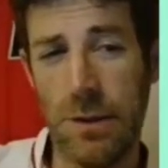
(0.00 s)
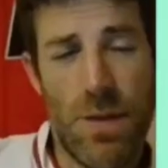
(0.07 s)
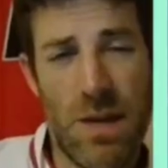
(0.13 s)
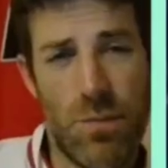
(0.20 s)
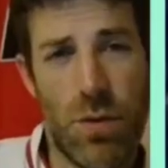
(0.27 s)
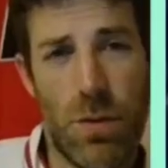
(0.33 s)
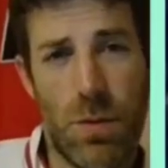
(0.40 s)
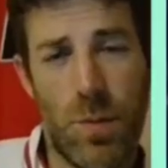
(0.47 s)
The
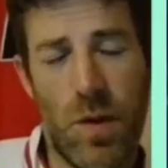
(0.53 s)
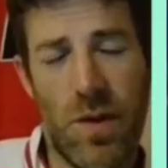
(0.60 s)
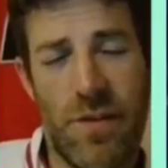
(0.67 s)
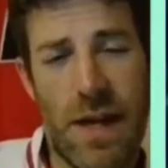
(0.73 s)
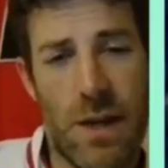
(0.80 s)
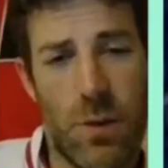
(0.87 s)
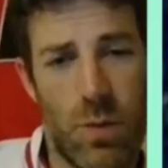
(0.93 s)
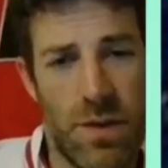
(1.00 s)
main problem I've
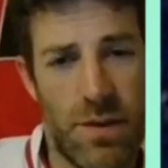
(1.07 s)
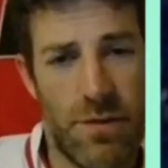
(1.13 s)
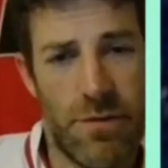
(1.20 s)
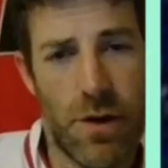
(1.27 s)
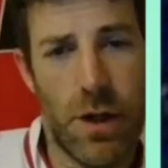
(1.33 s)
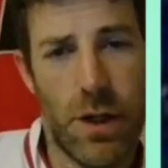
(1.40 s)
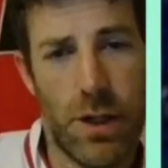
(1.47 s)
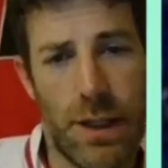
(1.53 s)
had with the
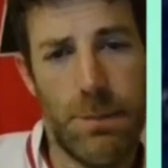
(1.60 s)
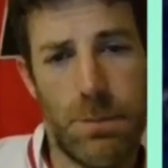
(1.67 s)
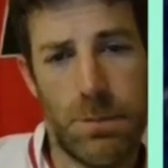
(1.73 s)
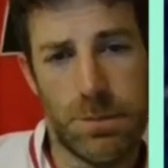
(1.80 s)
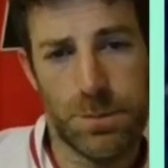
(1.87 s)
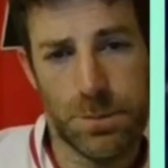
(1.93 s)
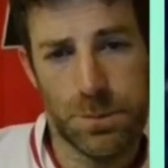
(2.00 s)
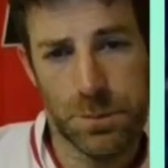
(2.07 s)
front line
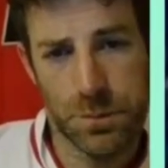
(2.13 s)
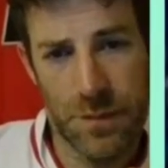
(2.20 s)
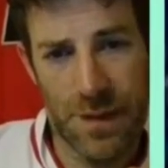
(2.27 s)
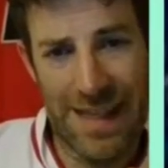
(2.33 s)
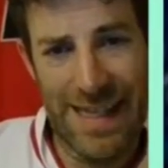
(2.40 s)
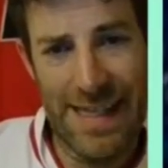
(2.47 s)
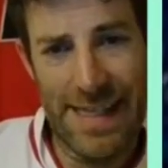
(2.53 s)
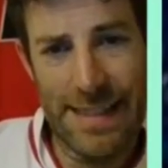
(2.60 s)

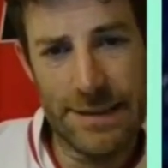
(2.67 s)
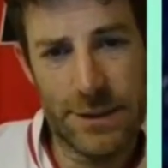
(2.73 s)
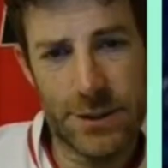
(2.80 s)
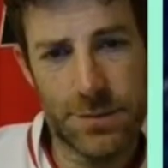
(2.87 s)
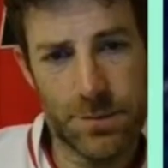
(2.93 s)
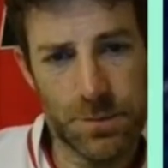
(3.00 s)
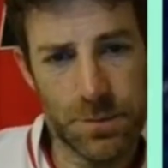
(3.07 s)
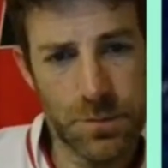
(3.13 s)
is